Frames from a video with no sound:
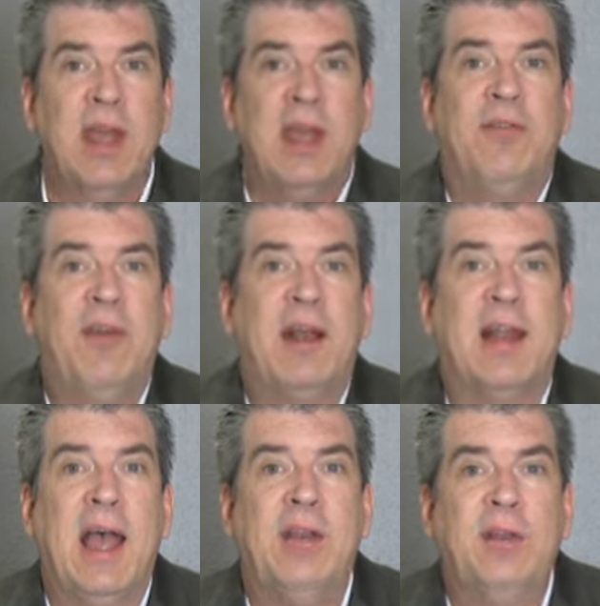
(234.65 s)
In fact,
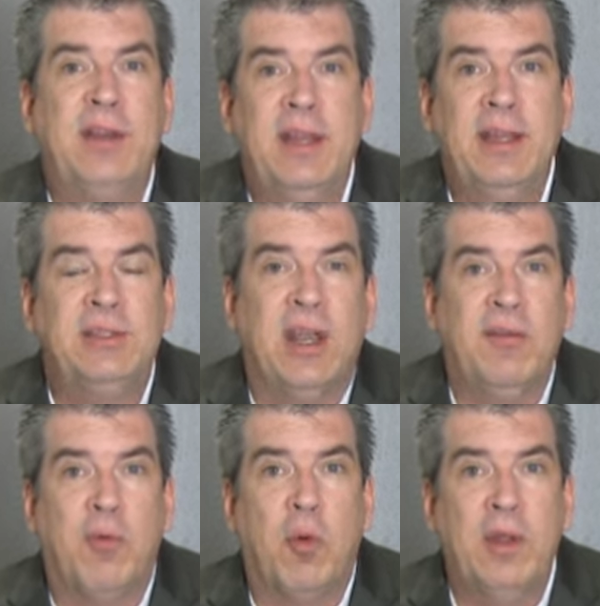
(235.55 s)
I could teach a
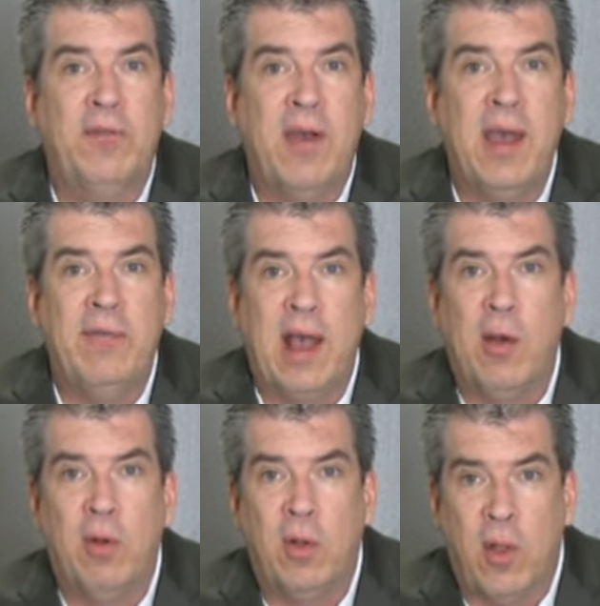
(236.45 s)

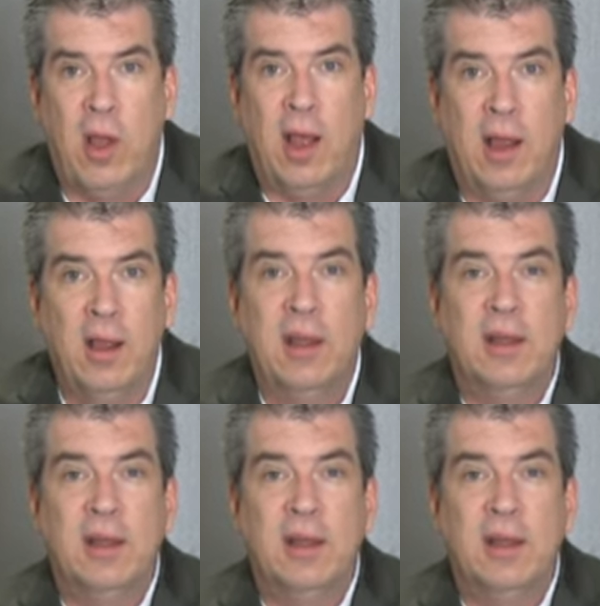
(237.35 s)
45-hour-long